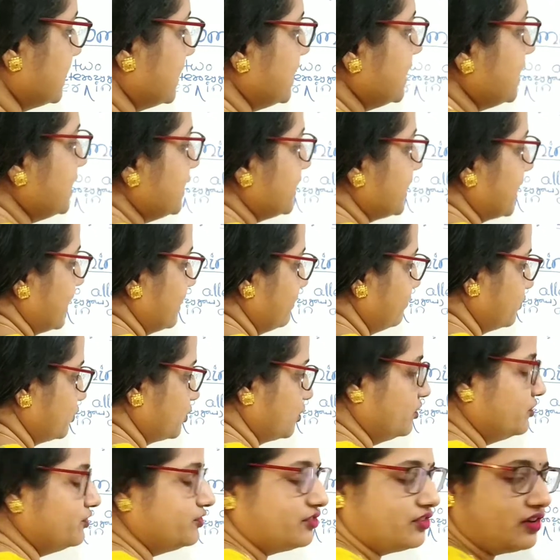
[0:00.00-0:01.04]
three types
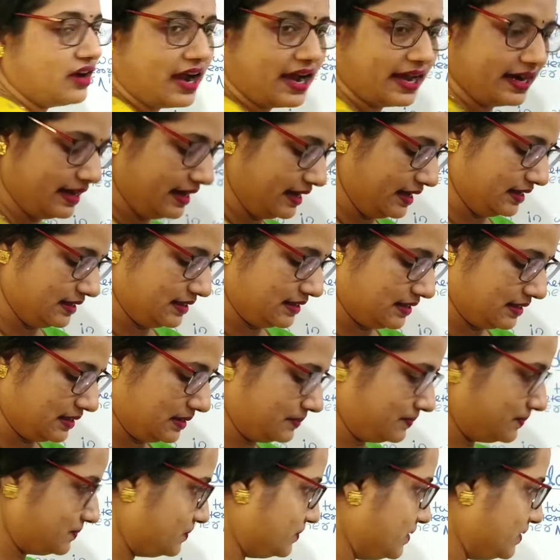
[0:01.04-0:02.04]
of alleles: